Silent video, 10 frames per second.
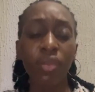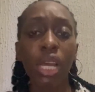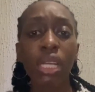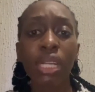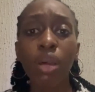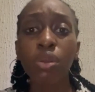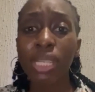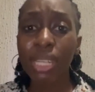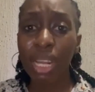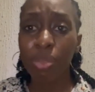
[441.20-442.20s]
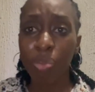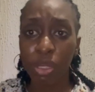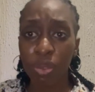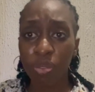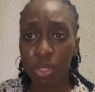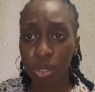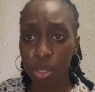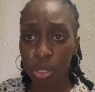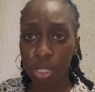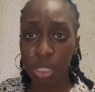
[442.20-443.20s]
now looking at the
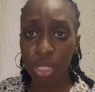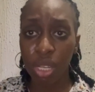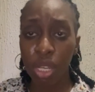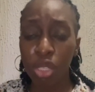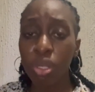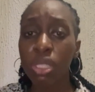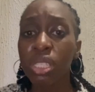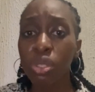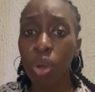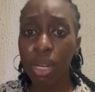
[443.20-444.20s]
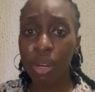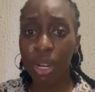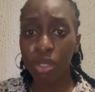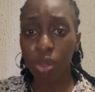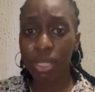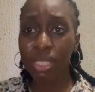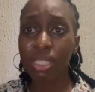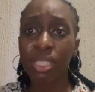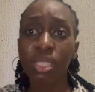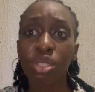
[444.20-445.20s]
pathophysiology. So this cholera
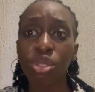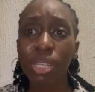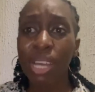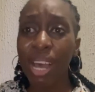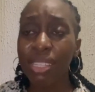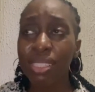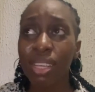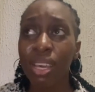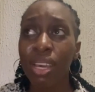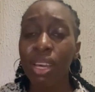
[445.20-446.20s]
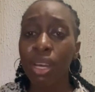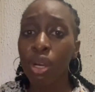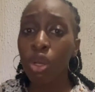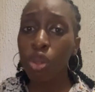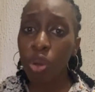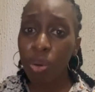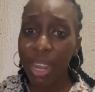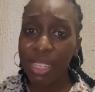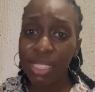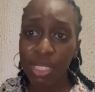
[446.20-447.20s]
toxin, it triggers
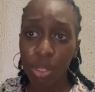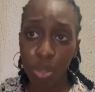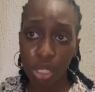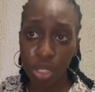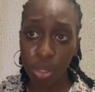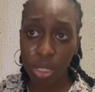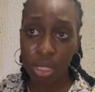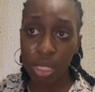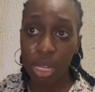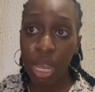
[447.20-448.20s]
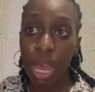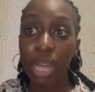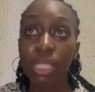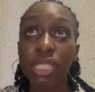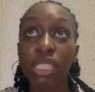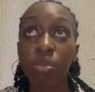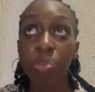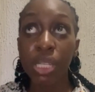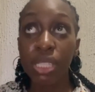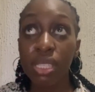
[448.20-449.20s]
chloride secretion and
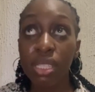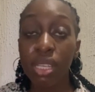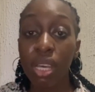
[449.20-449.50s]
inhibits